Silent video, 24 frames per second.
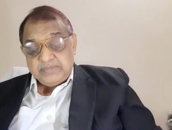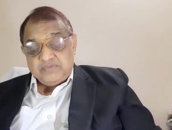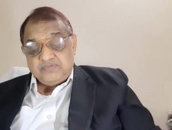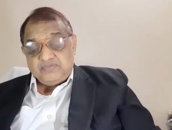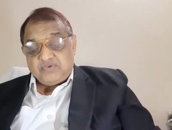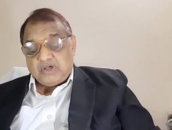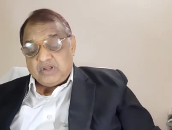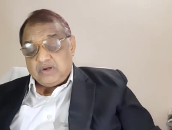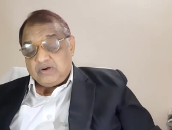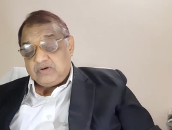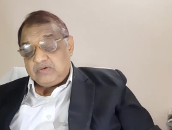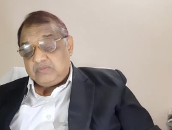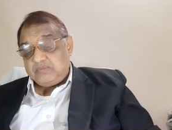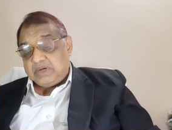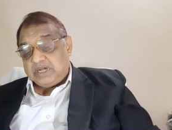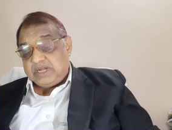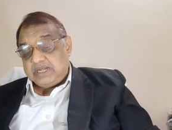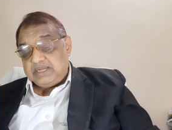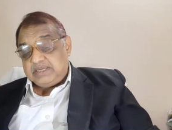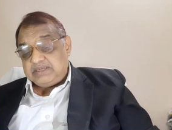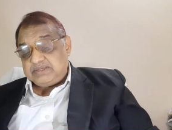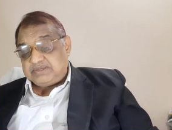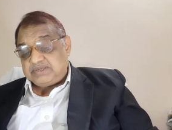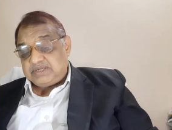Followed
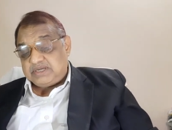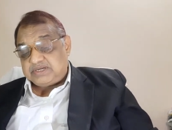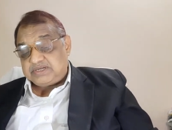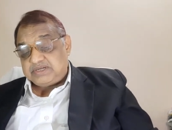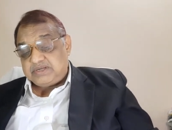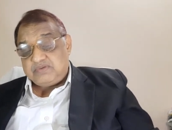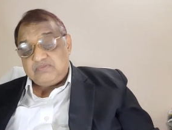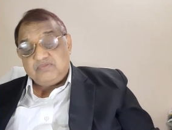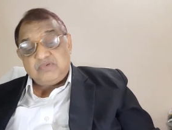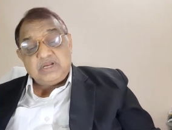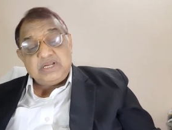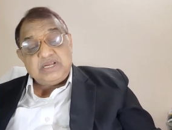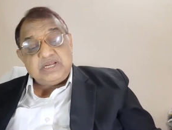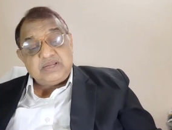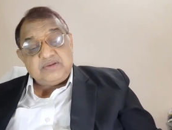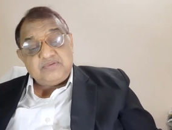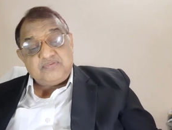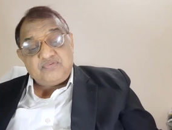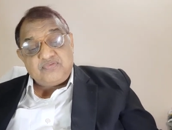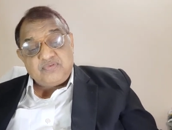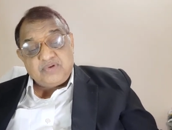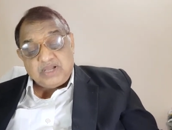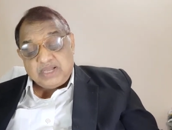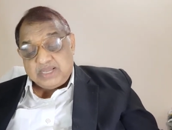by section
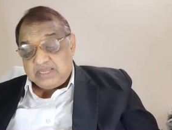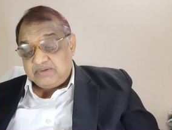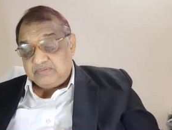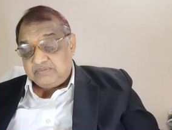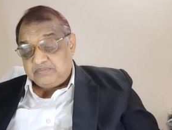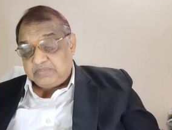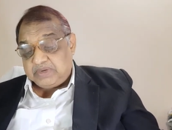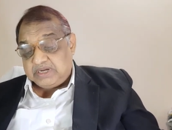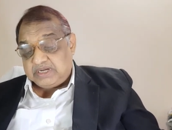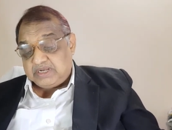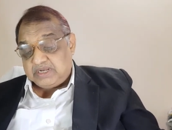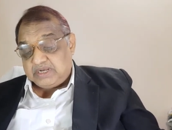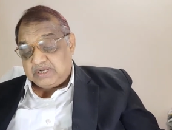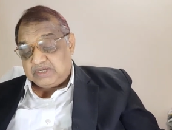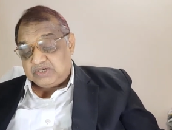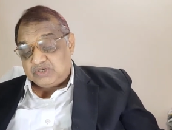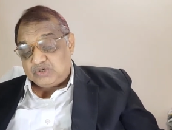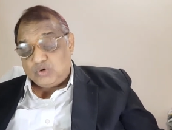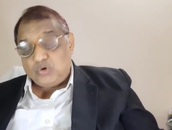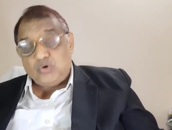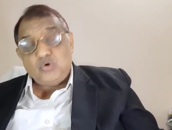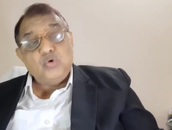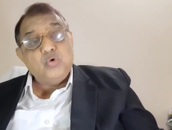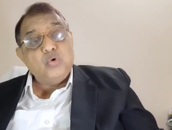185 pertaining
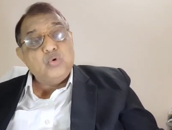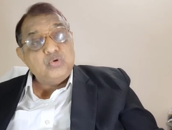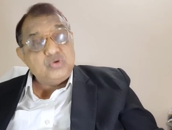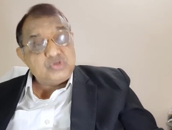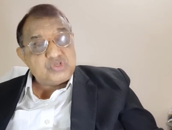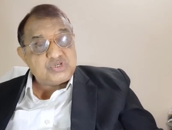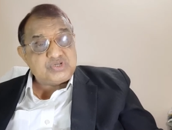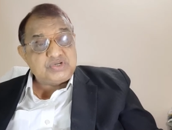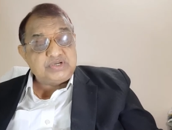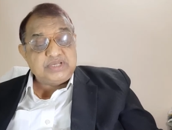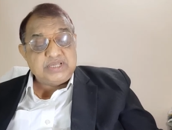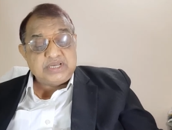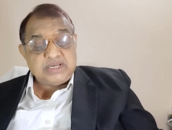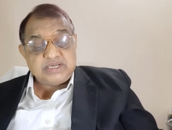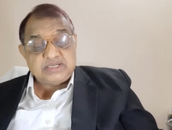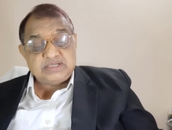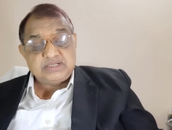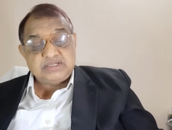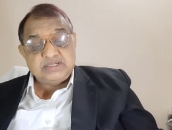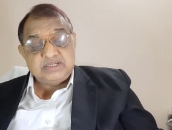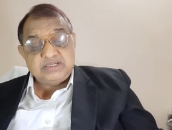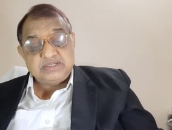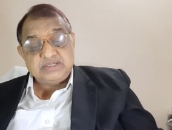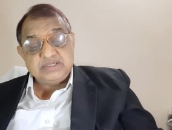to loans to
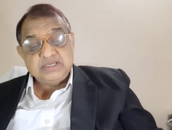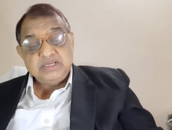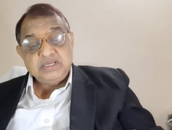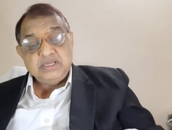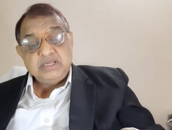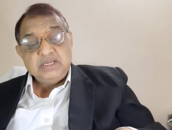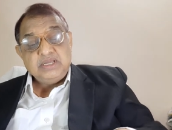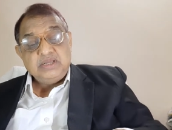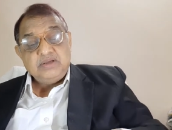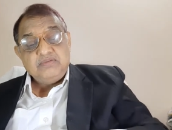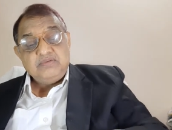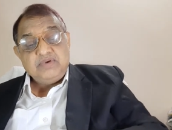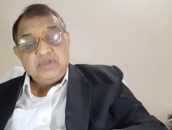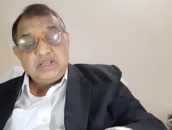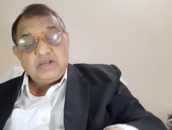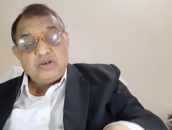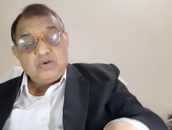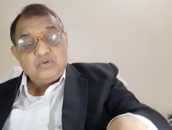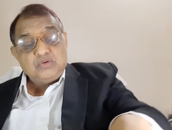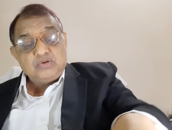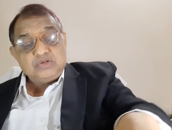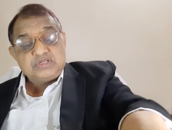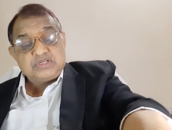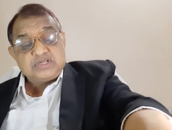directors, where
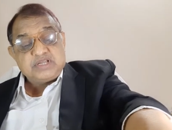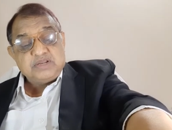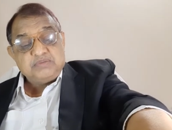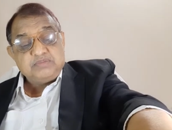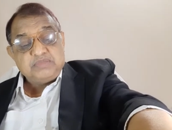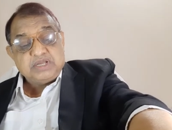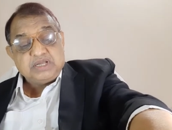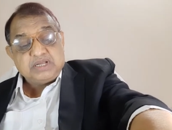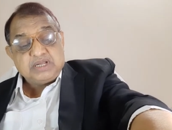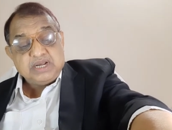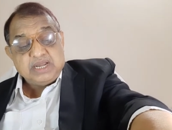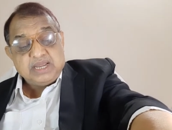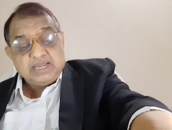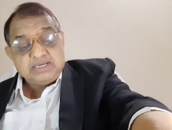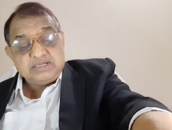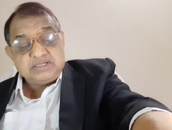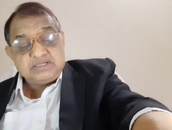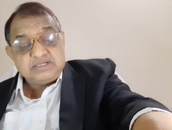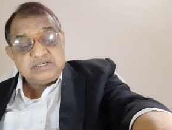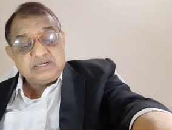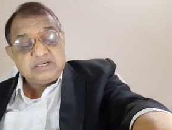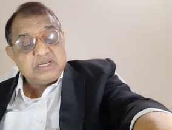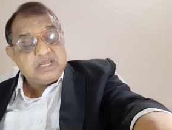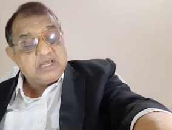loans can be granted.